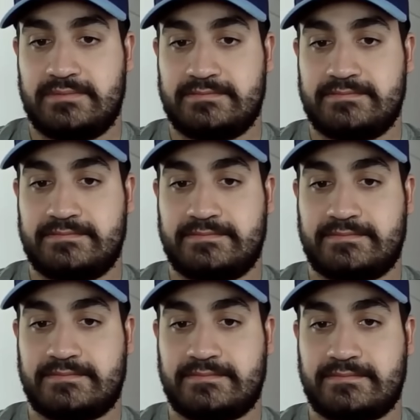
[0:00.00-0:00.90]

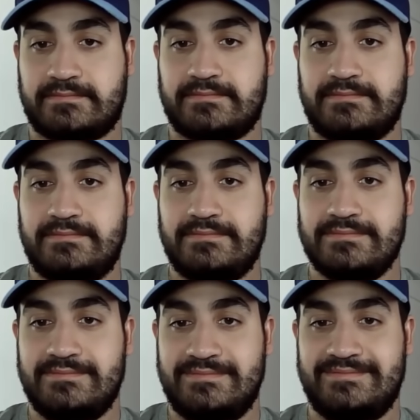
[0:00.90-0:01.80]

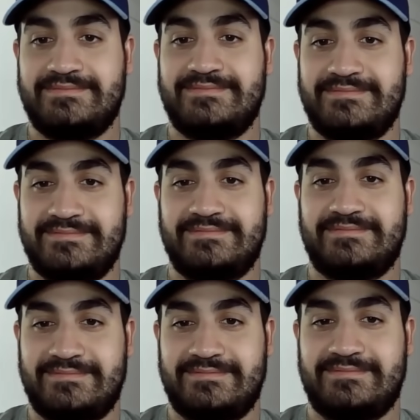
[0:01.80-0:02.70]

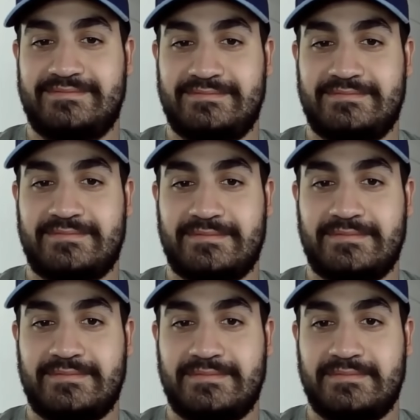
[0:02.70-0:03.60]

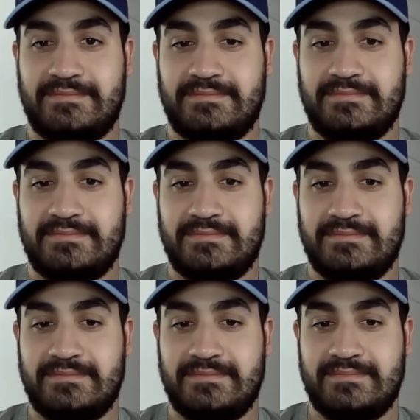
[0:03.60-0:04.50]

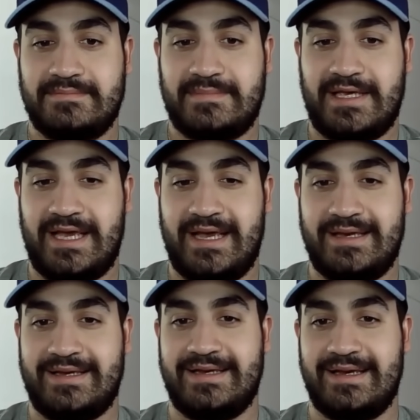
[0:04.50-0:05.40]

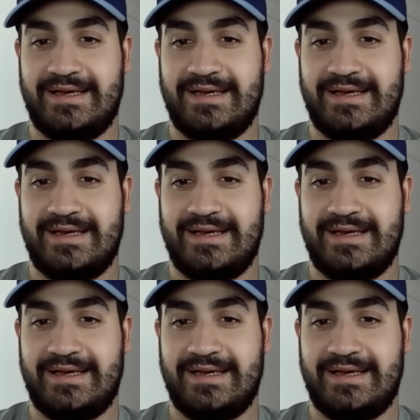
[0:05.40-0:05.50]
This person isn't speaking.